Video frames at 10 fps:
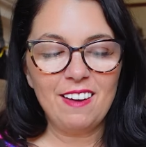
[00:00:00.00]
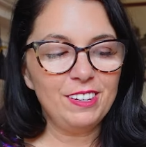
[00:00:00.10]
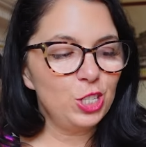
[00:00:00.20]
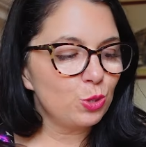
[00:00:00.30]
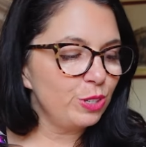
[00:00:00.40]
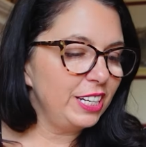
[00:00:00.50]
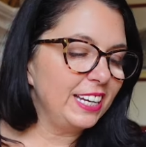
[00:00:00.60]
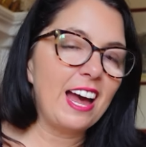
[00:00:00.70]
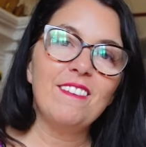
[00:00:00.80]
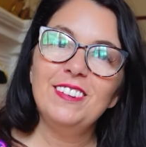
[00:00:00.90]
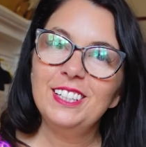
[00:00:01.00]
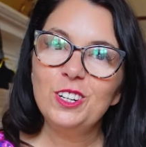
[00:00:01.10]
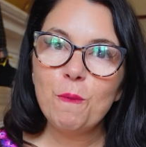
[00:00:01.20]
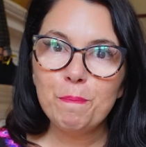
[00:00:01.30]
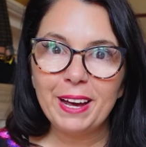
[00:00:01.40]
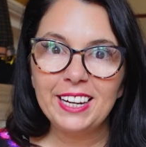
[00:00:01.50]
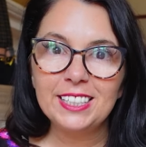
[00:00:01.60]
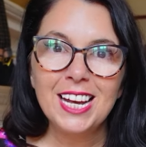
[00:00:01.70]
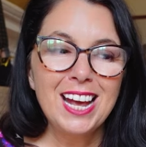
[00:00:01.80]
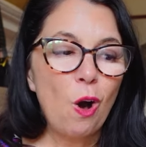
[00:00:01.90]
have a drink, have a little bite.
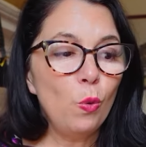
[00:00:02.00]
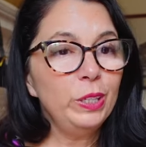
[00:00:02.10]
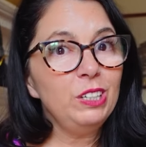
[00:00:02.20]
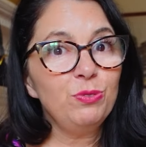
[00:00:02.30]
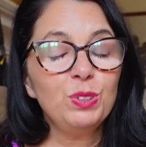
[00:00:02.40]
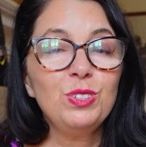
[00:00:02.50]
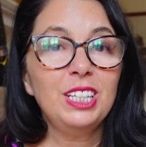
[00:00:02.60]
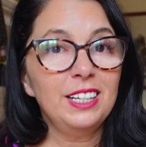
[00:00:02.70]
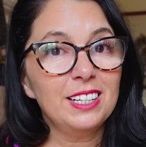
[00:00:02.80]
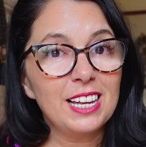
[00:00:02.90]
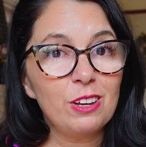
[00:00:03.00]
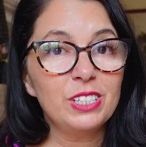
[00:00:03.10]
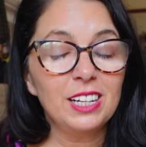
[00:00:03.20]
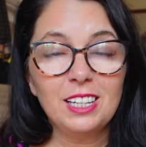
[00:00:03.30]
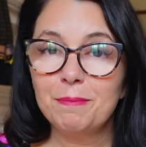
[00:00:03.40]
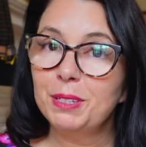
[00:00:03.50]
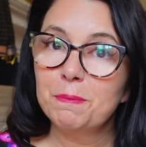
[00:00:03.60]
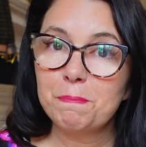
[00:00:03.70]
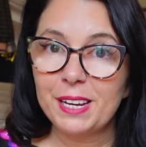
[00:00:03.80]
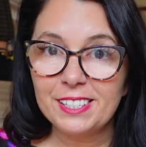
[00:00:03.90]
Only 15,000
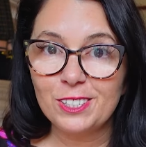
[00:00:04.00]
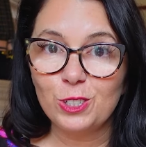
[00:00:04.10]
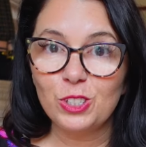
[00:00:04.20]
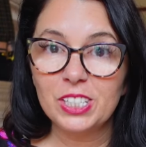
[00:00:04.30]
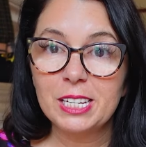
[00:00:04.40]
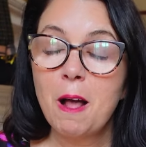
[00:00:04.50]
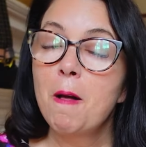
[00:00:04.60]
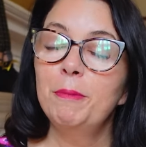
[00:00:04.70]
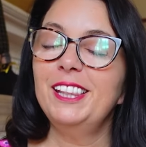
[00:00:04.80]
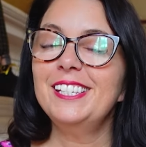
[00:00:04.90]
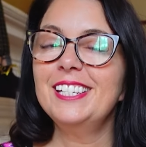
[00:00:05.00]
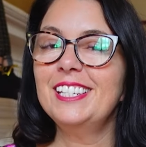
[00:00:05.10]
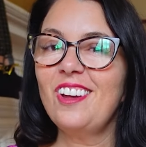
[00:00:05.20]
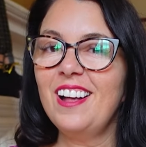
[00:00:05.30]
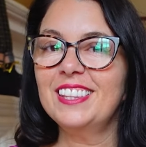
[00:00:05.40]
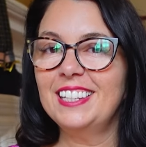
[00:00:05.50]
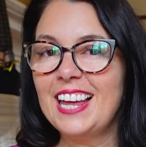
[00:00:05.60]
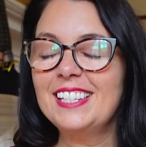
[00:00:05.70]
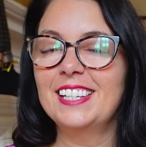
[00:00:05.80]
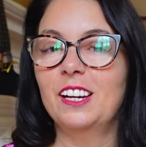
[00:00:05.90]
Colombian pesos. But this is not the
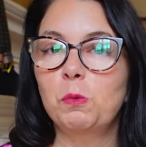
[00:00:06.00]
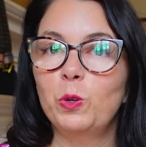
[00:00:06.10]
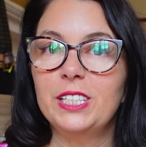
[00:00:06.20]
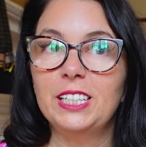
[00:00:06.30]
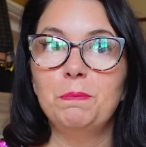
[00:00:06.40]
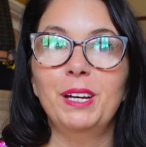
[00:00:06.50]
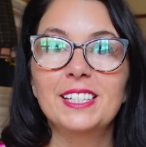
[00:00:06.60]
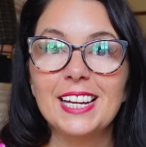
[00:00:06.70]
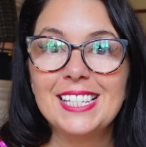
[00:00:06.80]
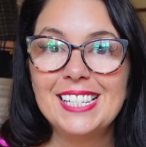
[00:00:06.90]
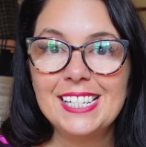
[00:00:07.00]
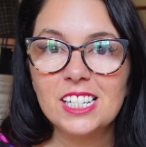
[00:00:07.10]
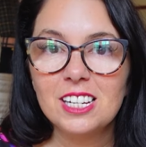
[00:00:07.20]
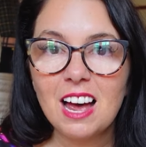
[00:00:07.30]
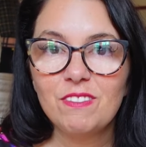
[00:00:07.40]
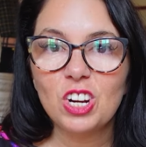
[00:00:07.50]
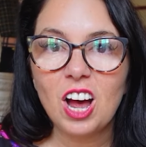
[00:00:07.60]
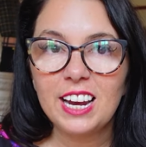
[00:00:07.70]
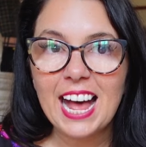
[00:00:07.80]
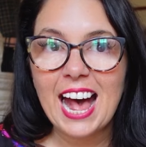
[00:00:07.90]
last thing I'm going to eat because I still have
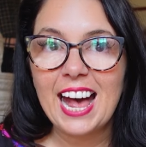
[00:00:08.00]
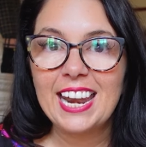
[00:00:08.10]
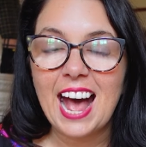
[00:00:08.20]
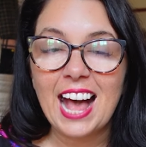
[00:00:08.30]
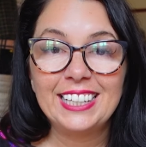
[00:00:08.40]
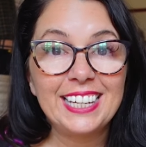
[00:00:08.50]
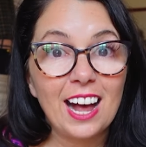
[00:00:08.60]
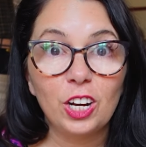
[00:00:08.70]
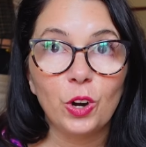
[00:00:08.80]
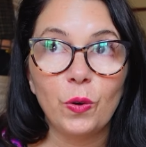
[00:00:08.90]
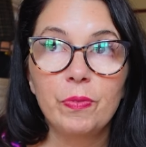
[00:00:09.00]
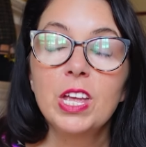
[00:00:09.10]
not had Ajiaco.